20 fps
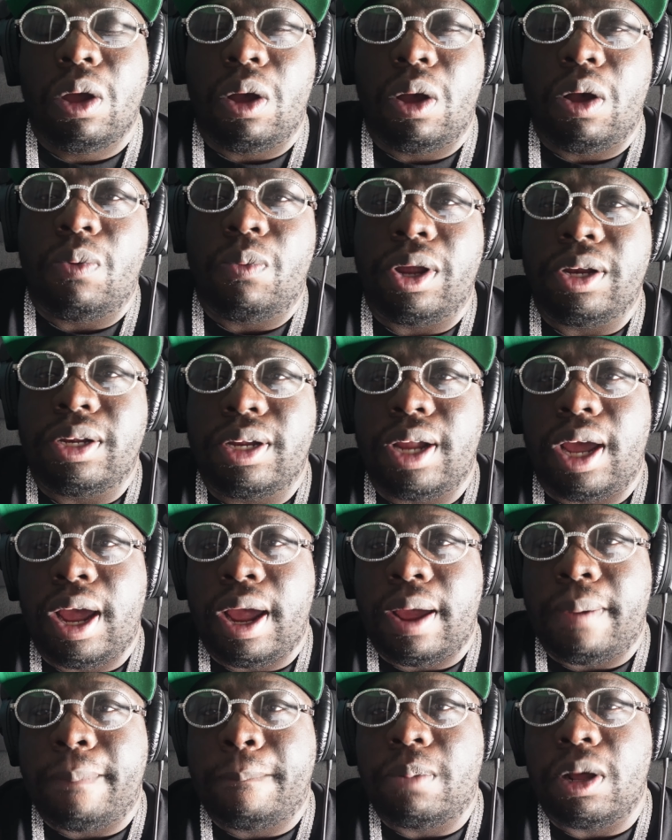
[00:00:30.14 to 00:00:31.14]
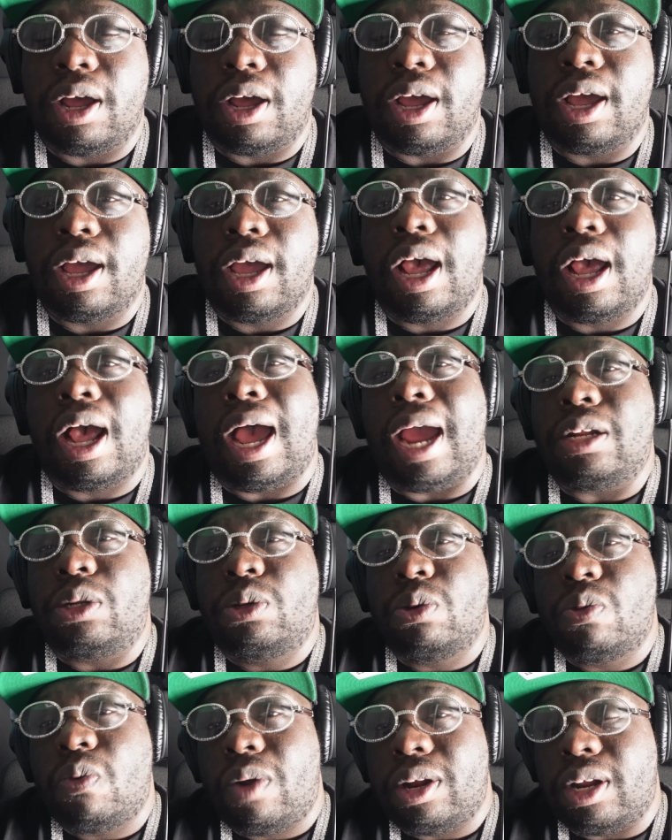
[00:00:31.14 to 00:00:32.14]
or whatnot, but I
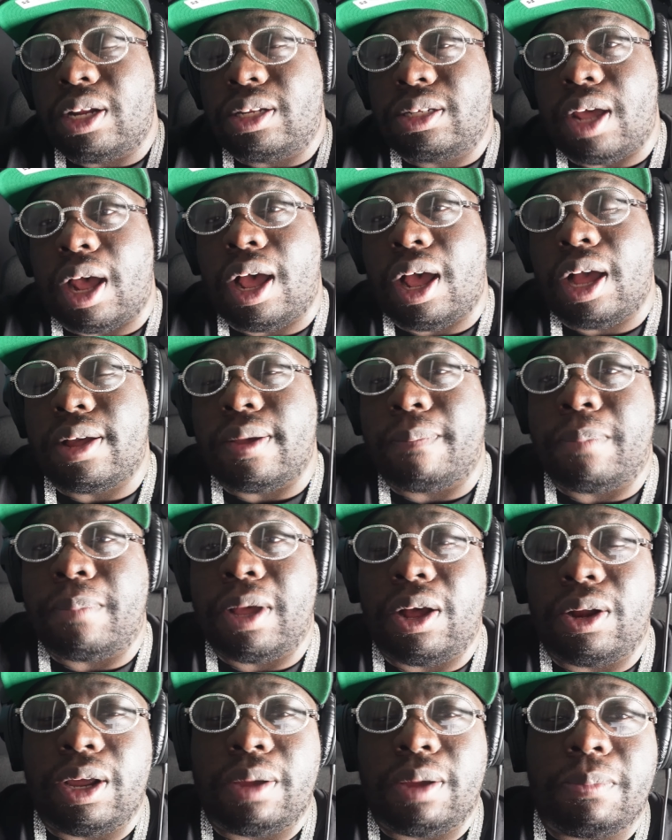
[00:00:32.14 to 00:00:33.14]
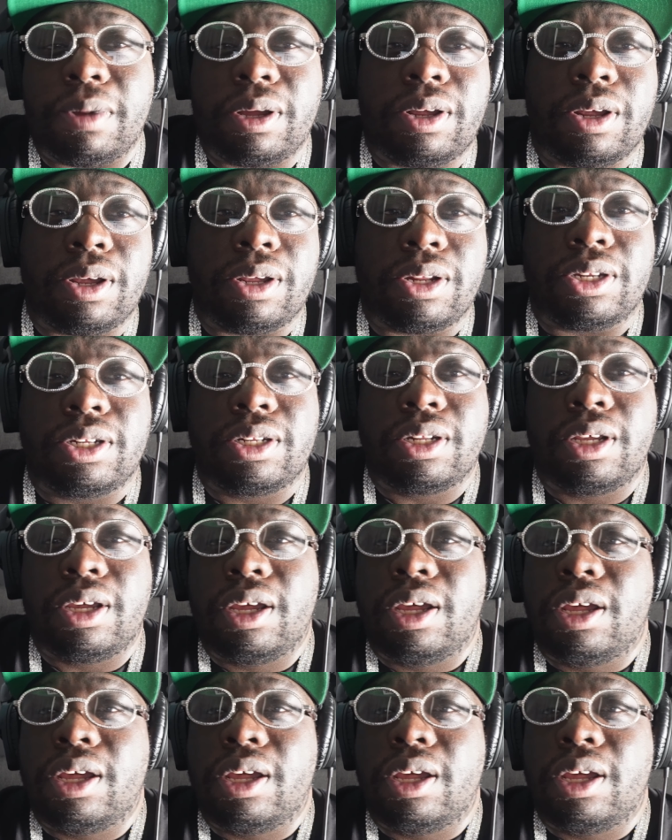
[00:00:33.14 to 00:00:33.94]
do want to talk about it because